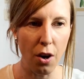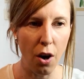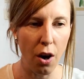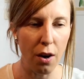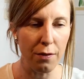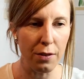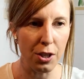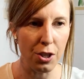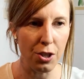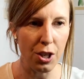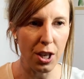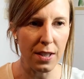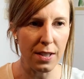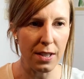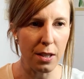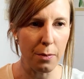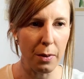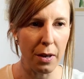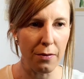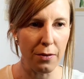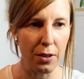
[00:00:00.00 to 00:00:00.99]
hover just
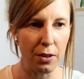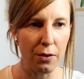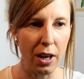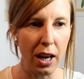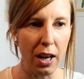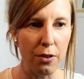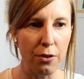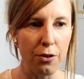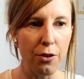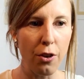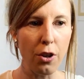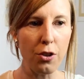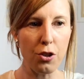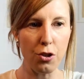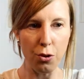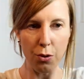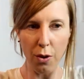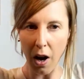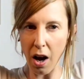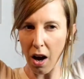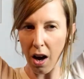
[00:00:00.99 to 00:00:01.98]
above the ground, not
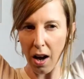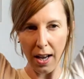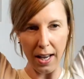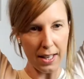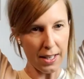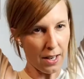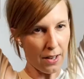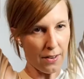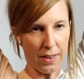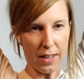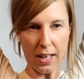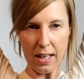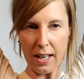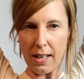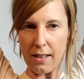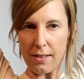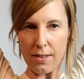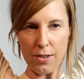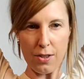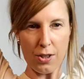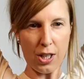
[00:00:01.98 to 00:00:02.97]
too high, nothing
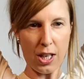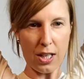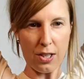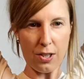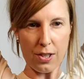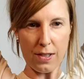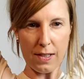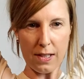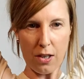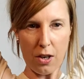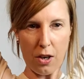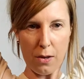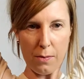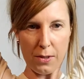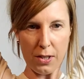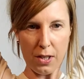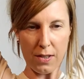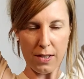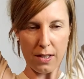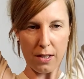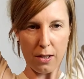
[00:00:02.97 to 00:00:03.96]
else changes. The
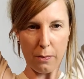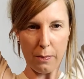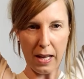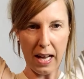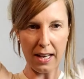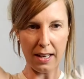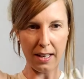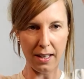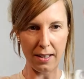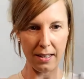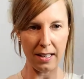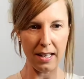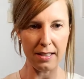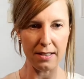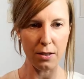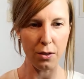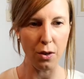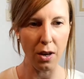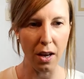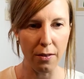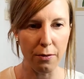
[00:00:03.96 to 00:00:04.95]
arms are still back
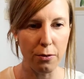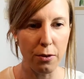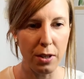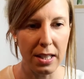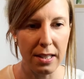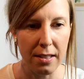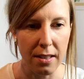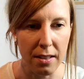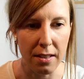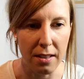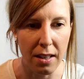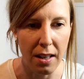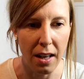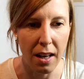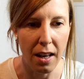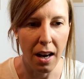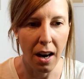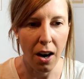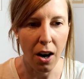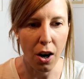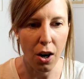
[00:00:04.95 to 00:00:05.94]
unless you have reason.
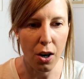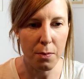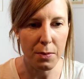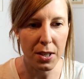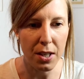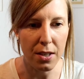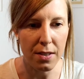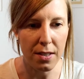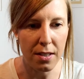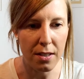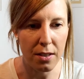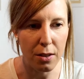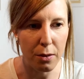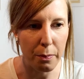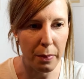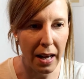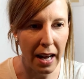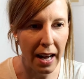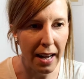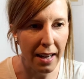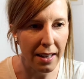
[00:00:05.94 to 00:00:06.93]
Arms are still
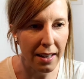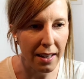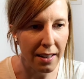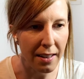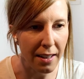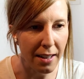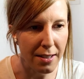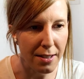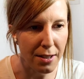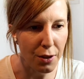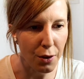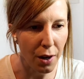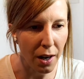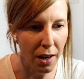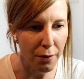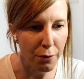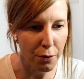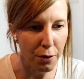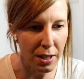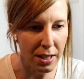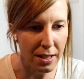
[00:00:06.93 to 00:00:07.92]
back unless you
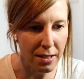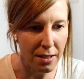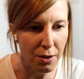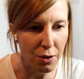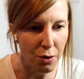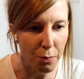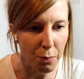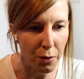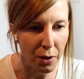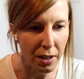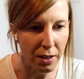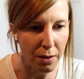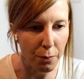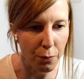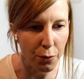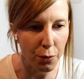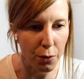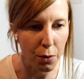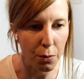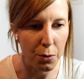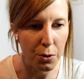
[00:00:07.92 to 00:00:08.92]
have reason to bring them
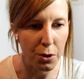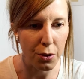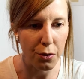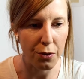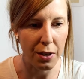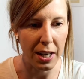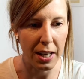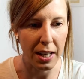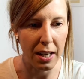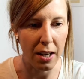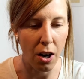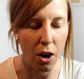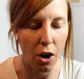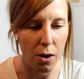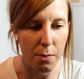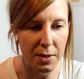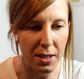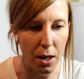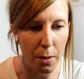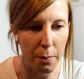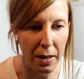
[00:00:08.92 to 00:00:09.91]
forward already.
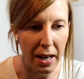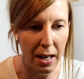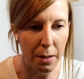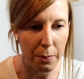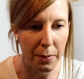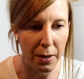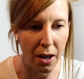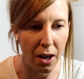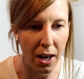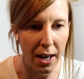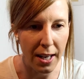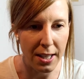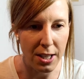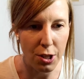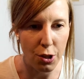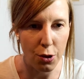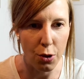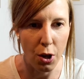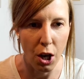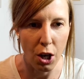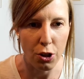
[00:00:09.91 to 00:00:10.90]
Arms are back behind
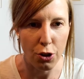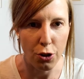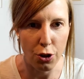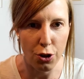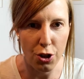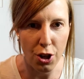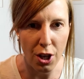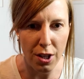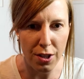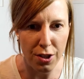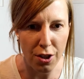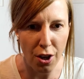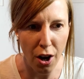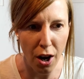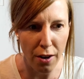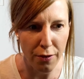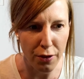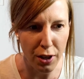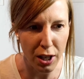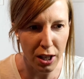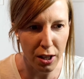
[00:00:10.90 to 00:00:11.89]
you. You're just
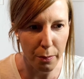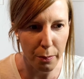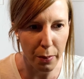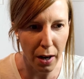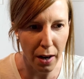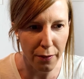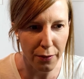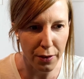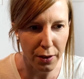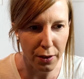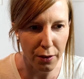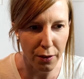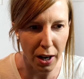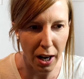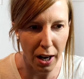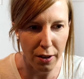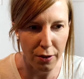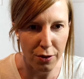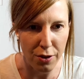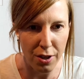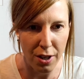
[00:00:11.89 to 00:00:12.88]
hovering above the
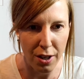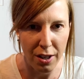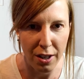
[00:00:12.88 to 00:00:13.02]
ground.